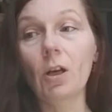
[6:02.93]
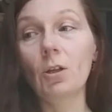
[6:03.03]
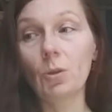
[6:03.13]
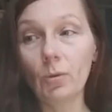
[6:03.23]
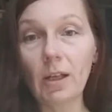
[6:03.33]

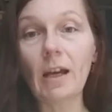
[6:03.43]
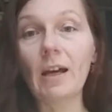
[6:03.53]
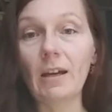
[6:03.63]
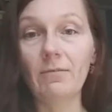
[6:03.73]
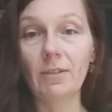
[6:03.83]
you will
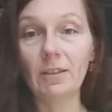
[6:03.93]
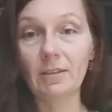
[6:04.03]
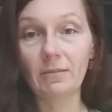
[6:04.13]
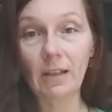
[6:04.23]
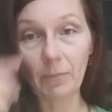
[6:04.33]
have
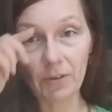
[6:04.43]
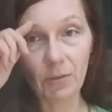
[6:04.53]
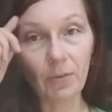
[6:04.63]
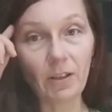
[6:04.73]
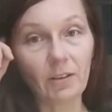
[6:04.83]
a
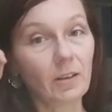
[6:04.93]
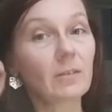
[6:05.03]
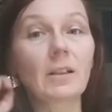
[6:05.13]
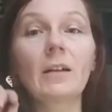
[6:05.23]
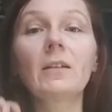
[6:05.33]
possibility,
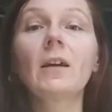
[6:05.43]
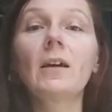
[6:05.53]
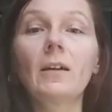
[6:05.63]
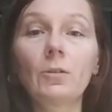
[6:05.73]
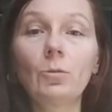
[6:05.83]
right,
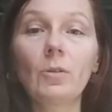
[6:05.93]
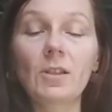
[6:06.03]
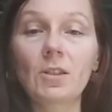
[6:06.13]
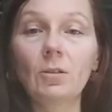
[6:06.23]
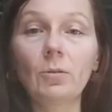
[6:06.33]
to
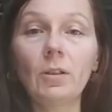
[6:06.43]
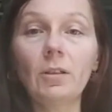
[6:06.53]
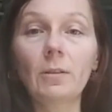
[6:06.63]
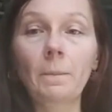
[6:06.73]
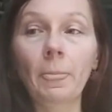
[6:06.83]
listen to
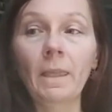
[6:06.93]
it.